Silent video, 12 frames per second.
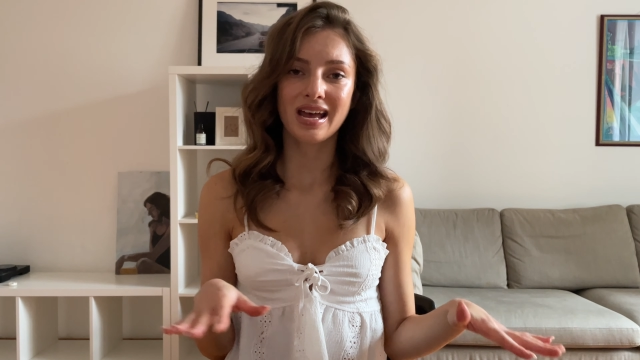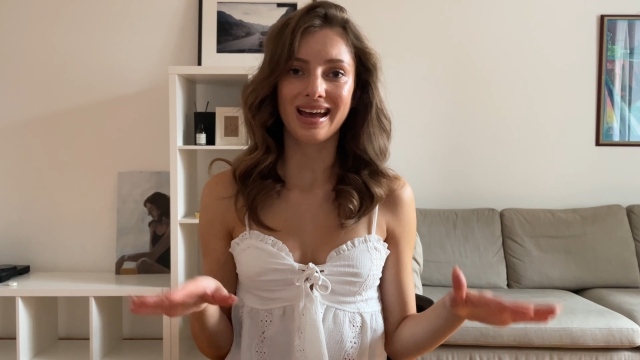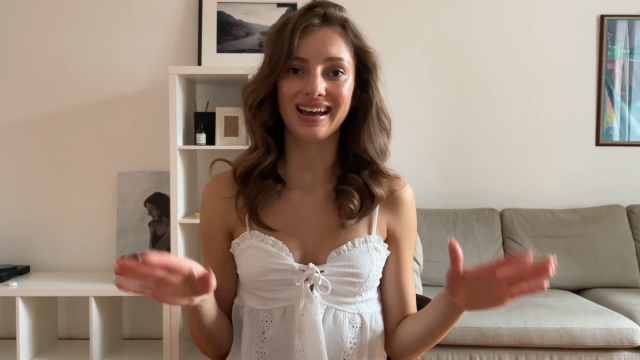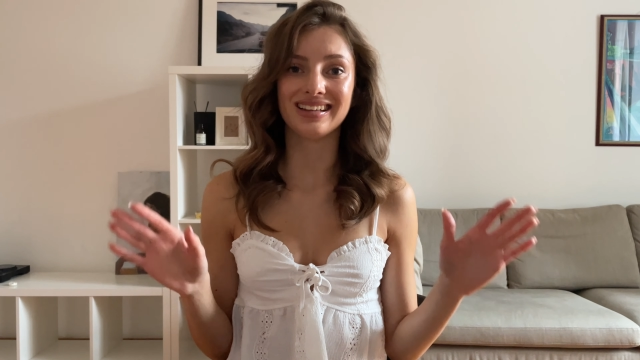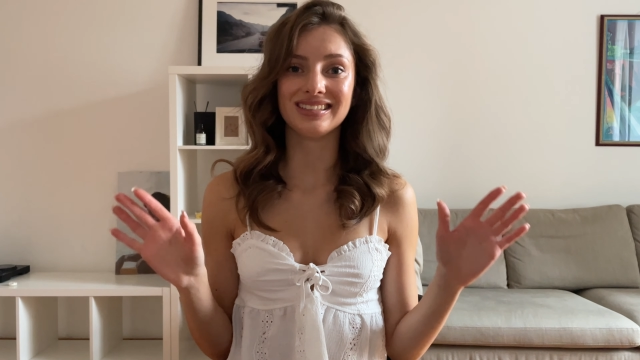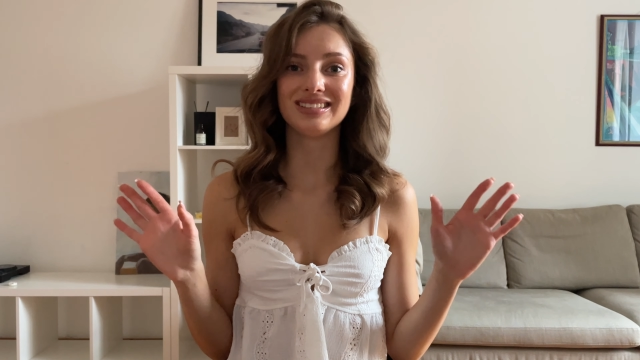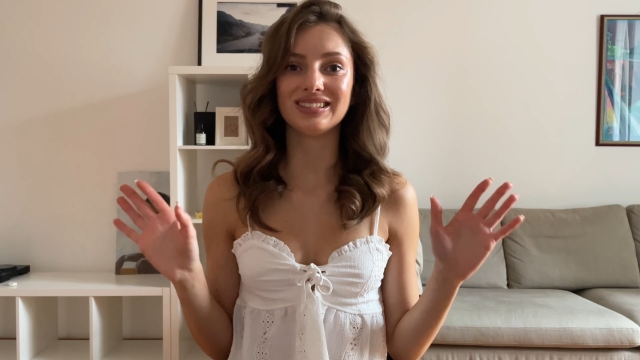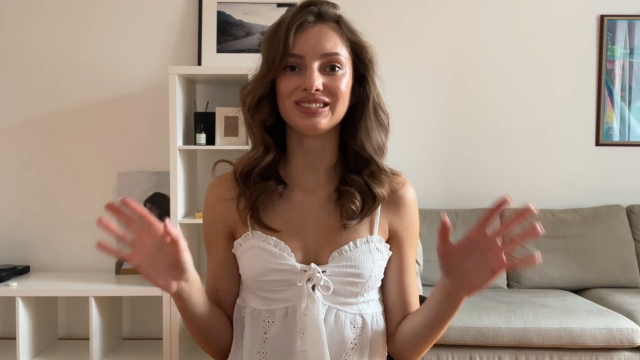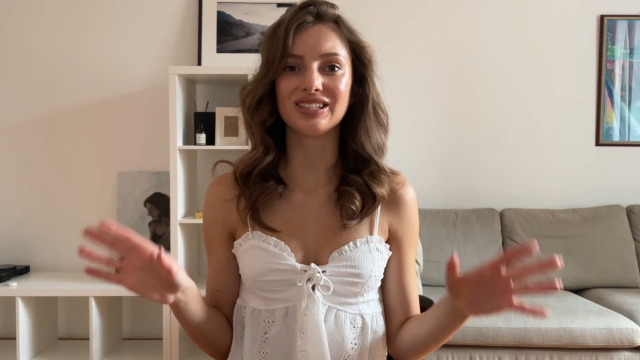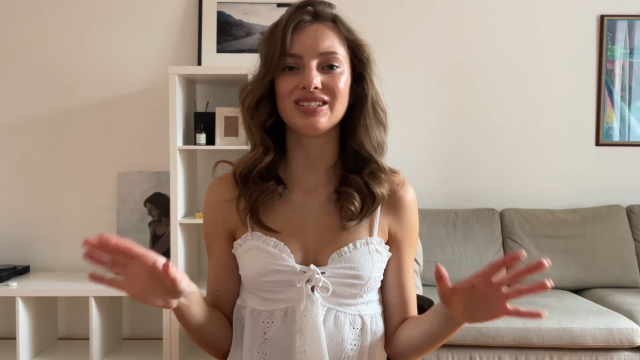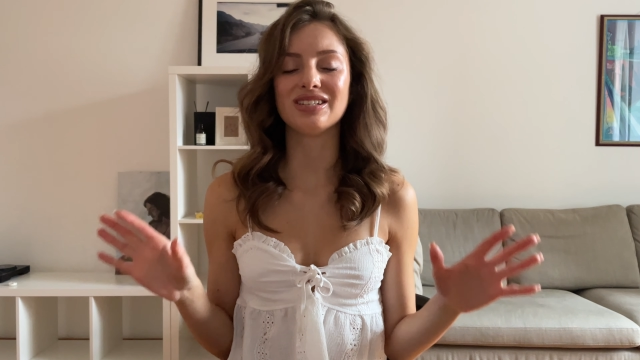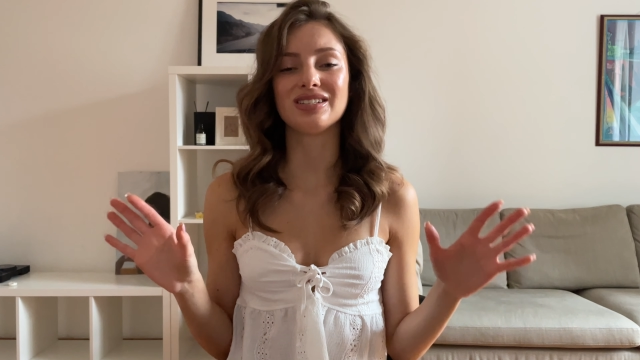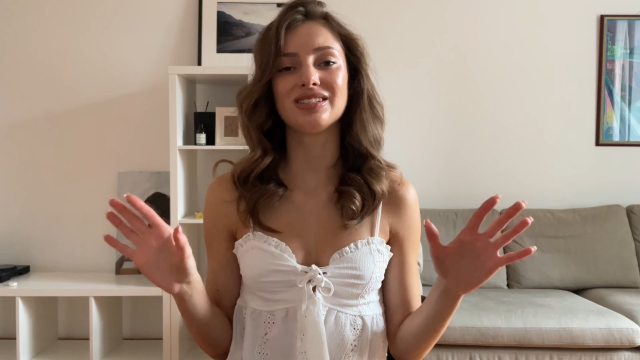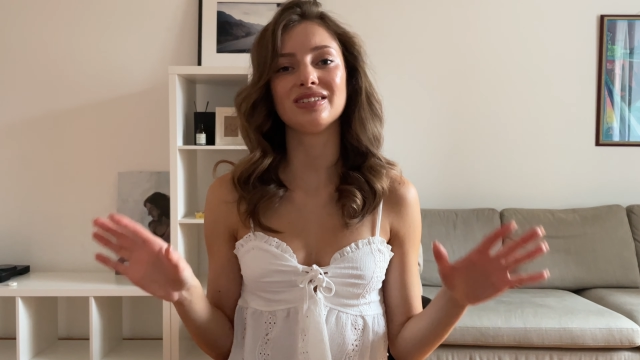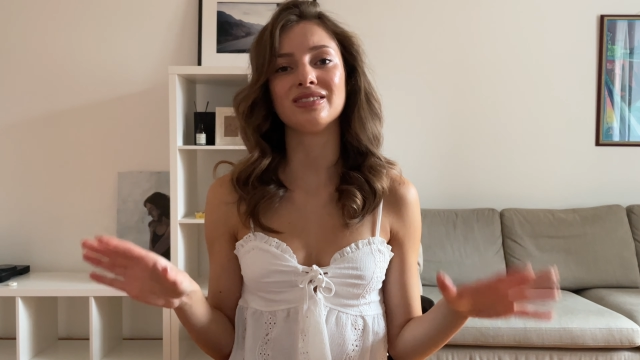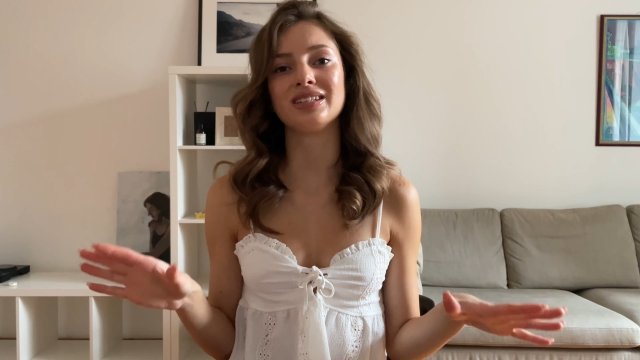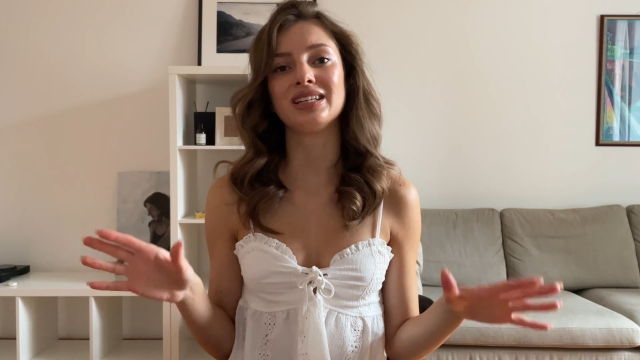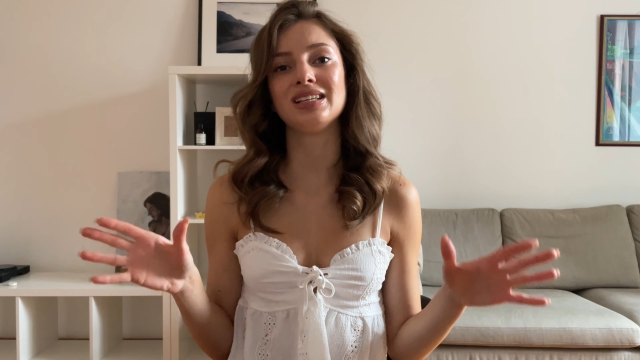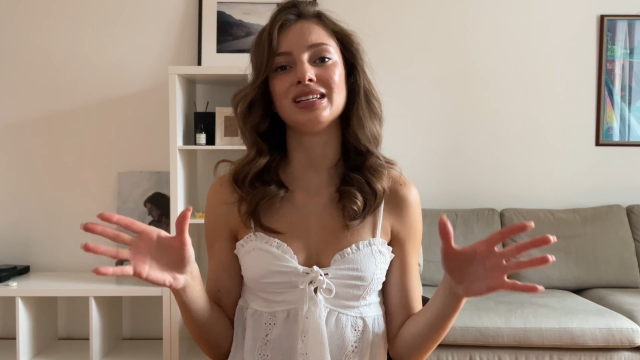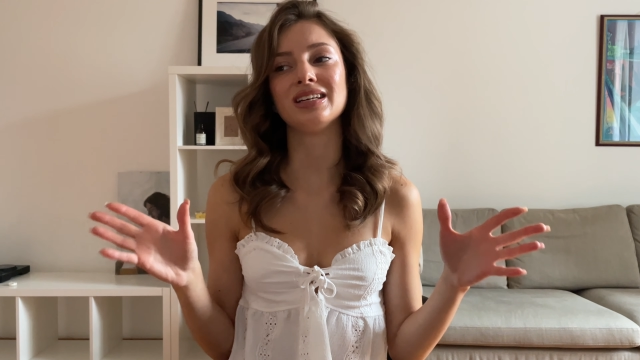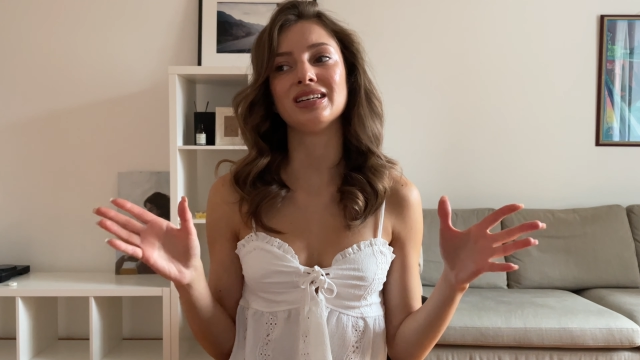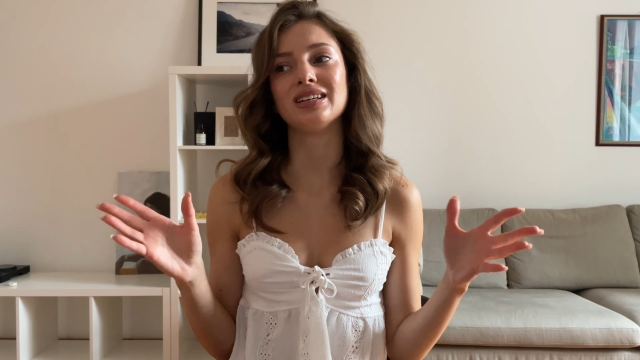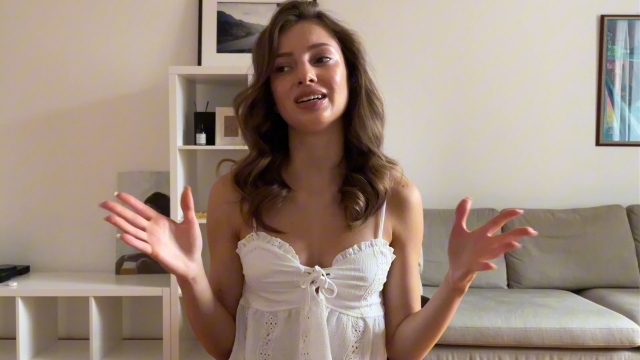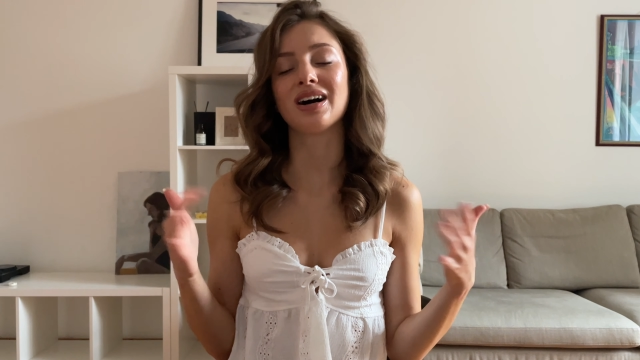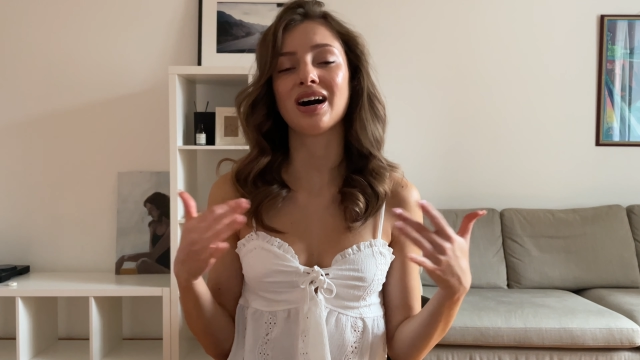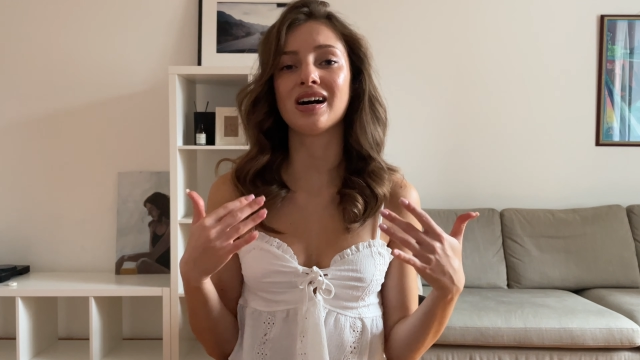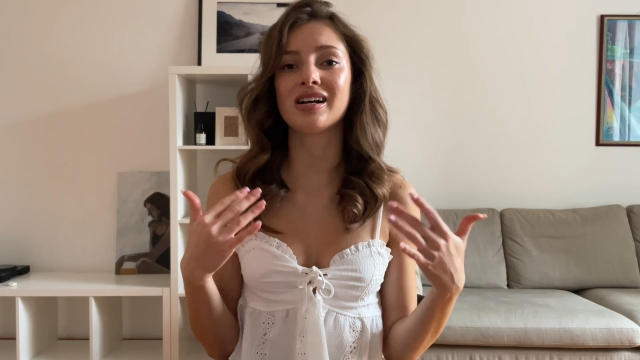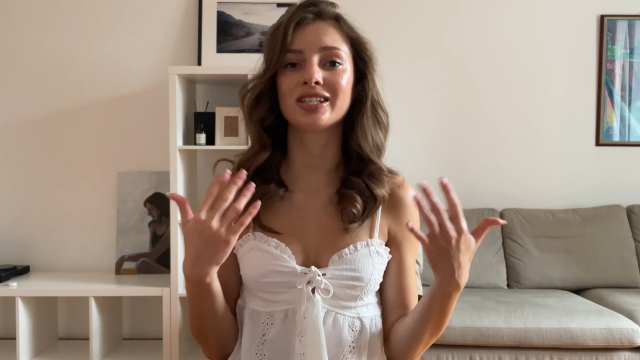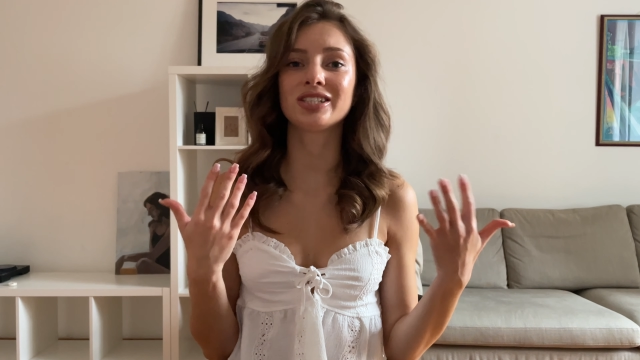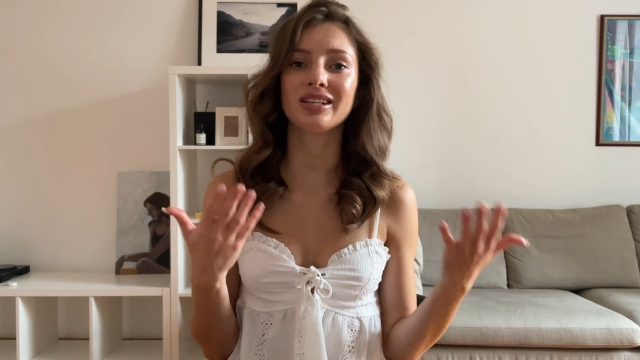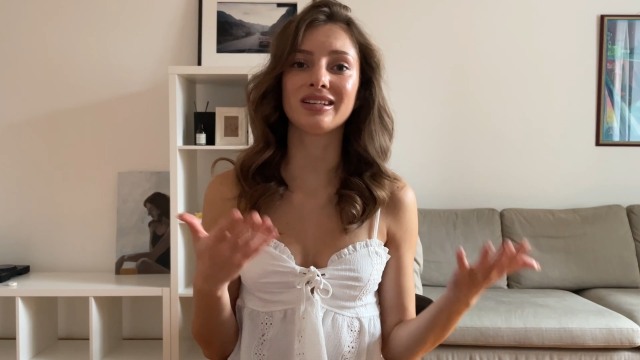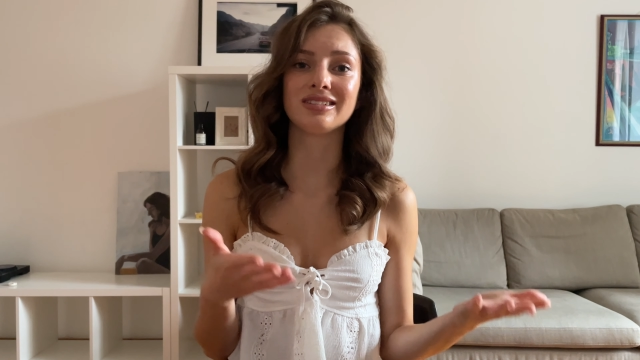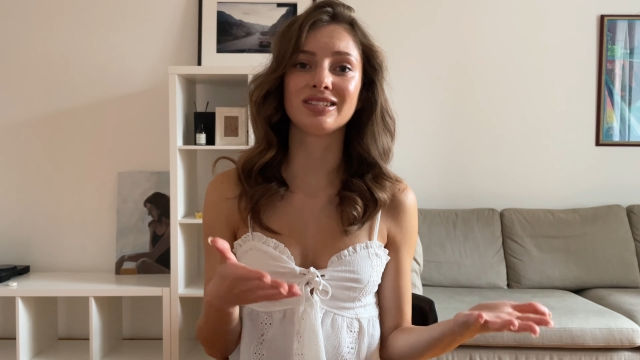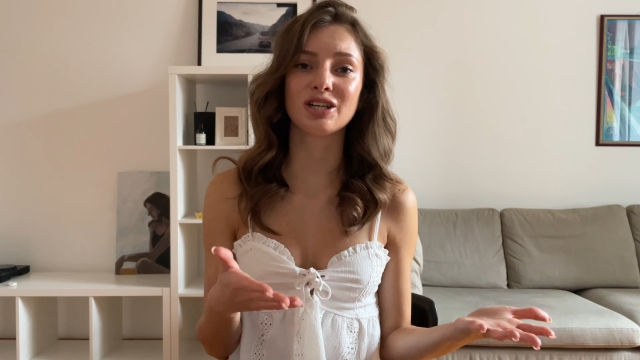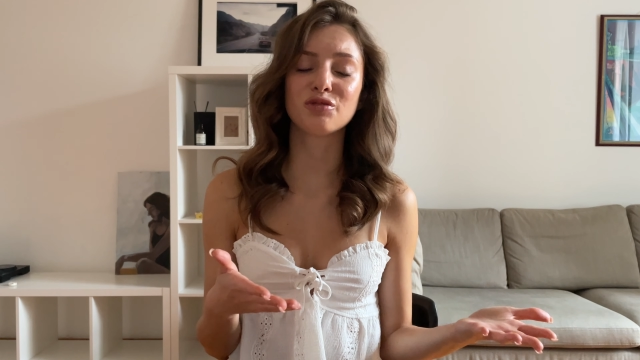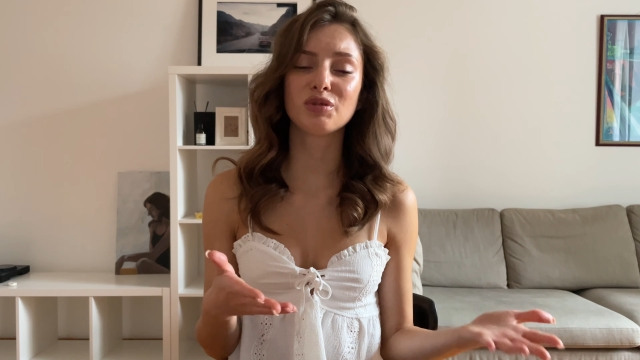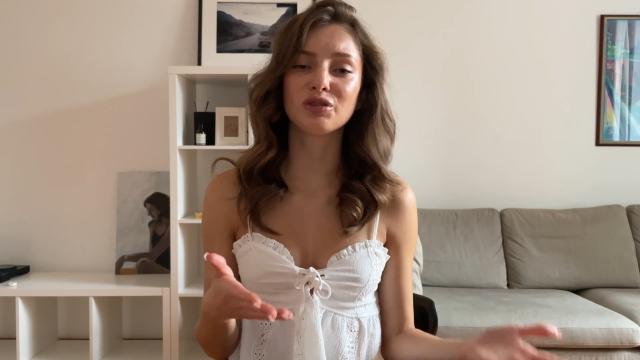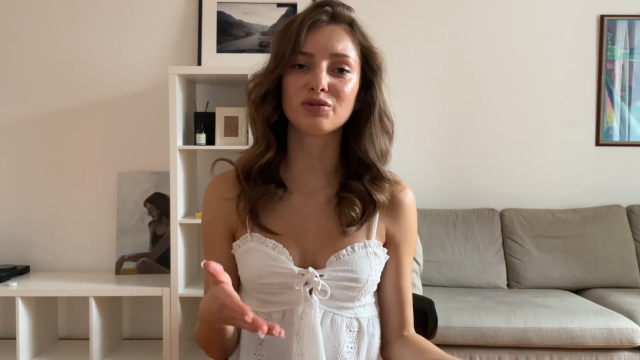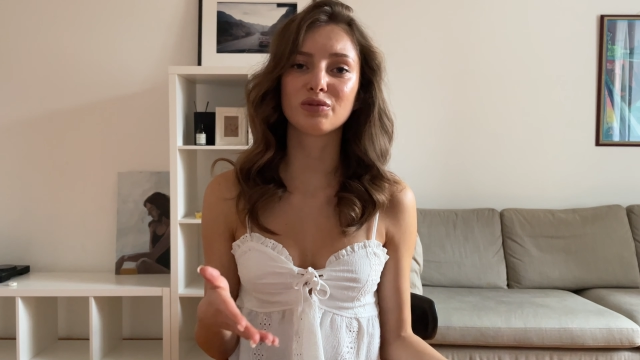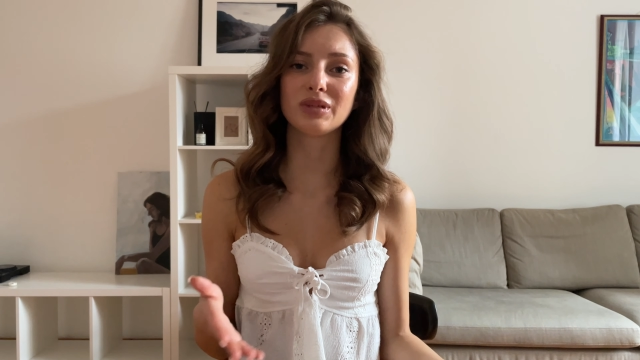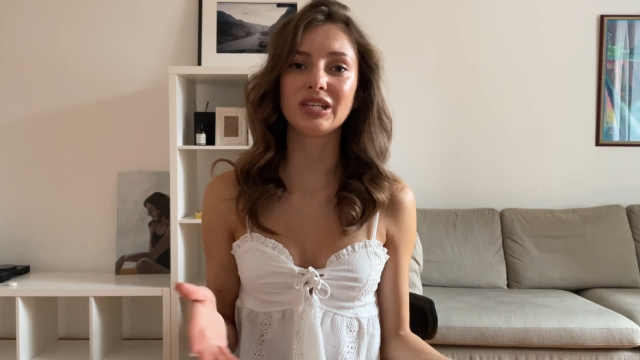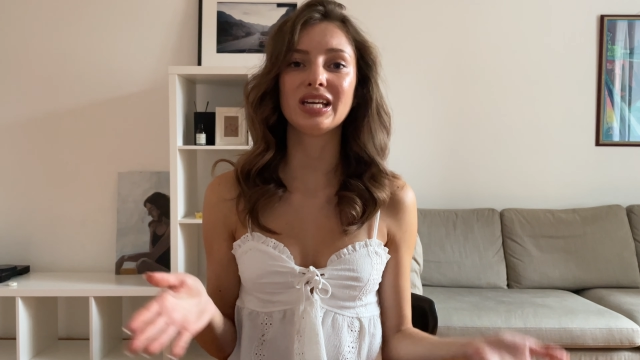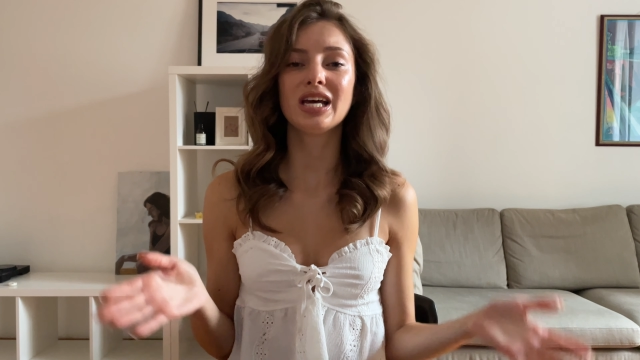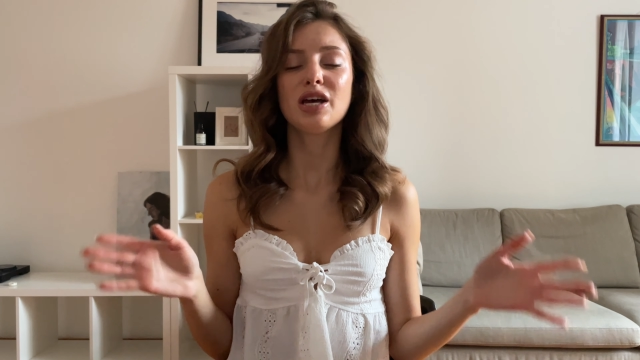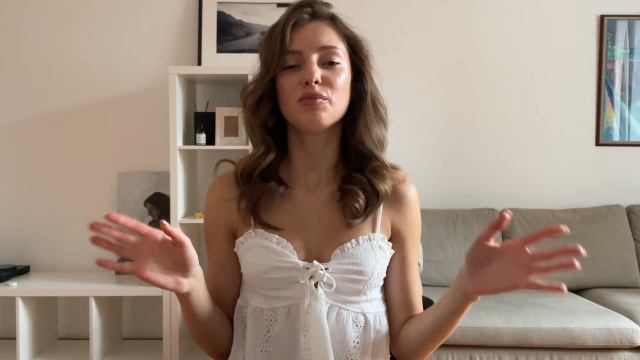and this is really hard and terrible for me,